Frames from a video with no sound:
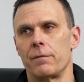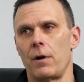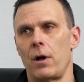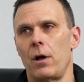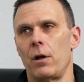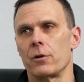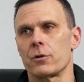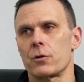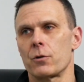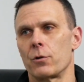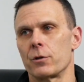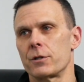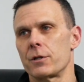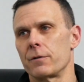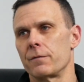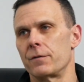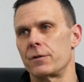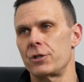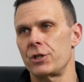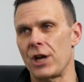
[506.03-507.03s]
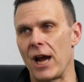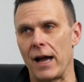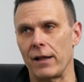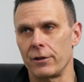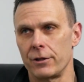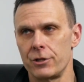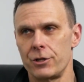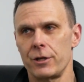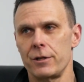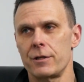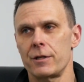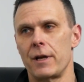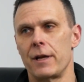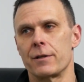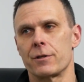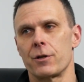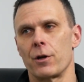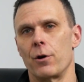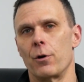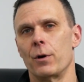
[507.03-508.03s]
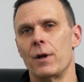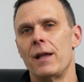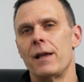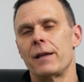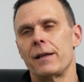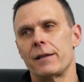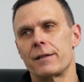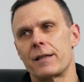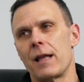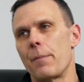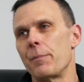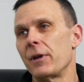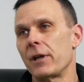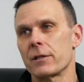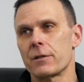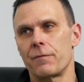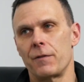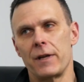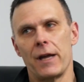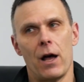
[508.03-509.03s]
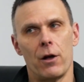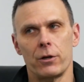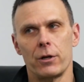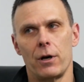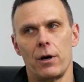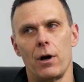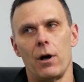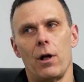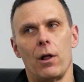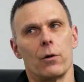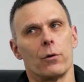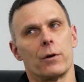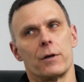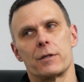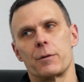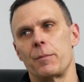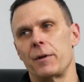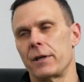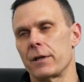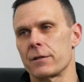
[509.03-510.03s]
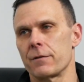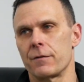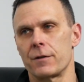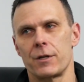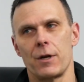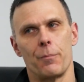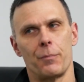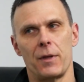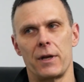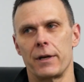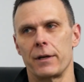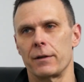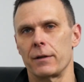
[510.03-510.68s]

of all sorts of challenges. And so is that because of the alcohol, or is it because of some